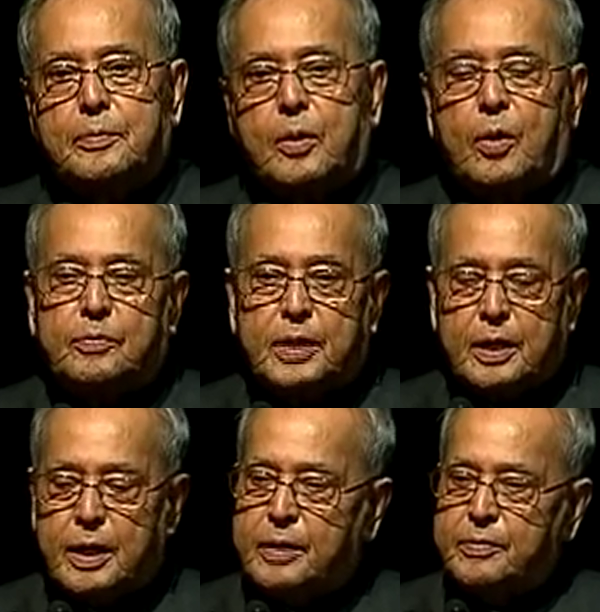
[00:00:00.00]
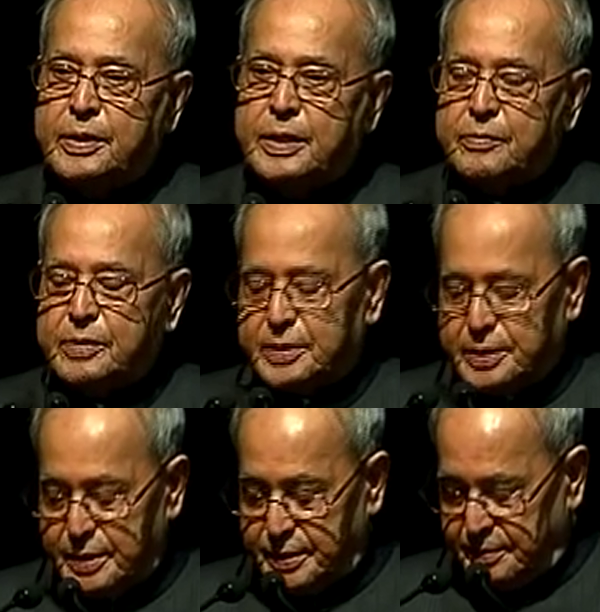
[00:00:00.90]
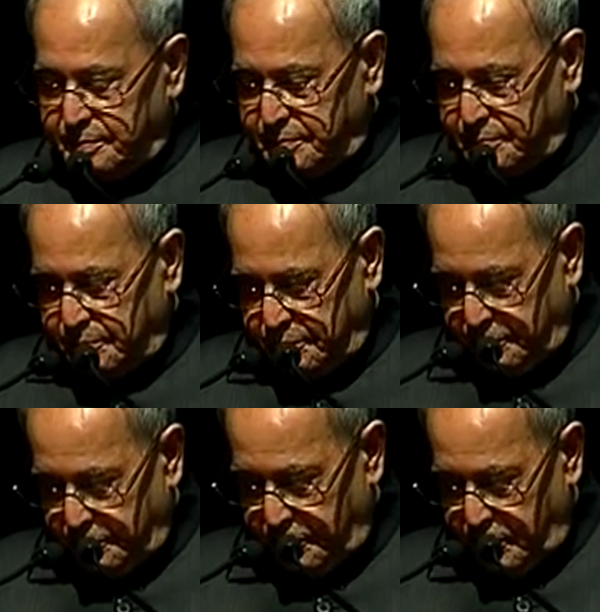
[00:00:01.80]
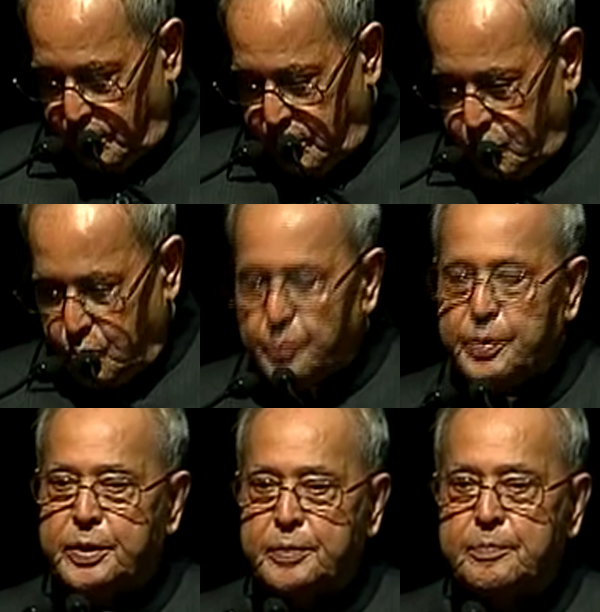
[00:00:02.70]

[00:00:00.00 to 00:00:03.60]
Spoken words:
of their love and affection to me.